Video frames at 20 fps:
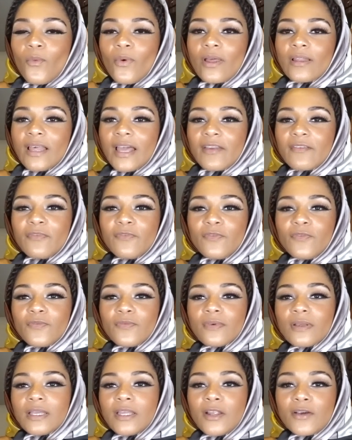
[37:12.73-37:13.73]
like,
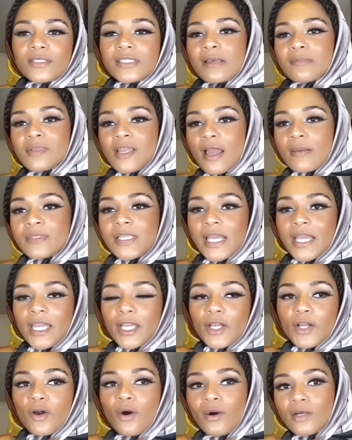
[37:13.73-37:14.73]
you know, sometimes I
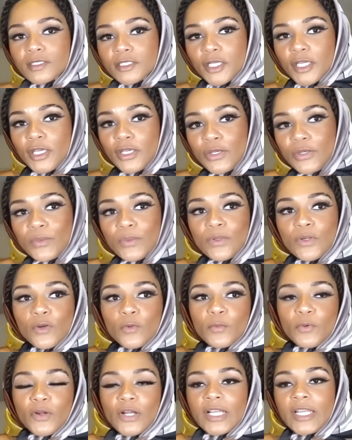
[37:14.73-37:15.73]
get called cute or
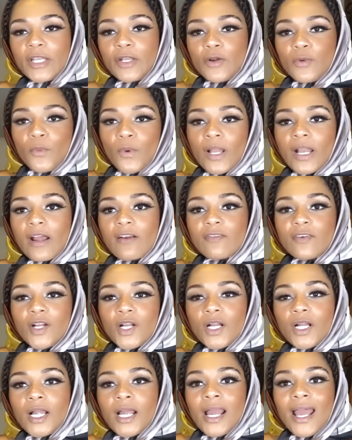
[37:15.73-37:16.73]
pretty or
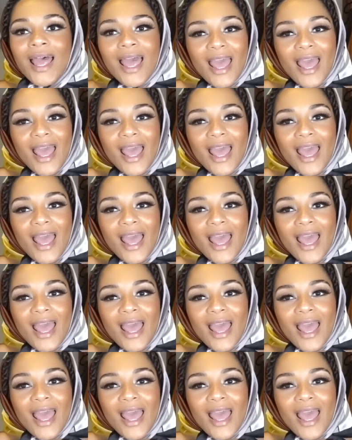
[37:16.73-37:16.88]
whatever,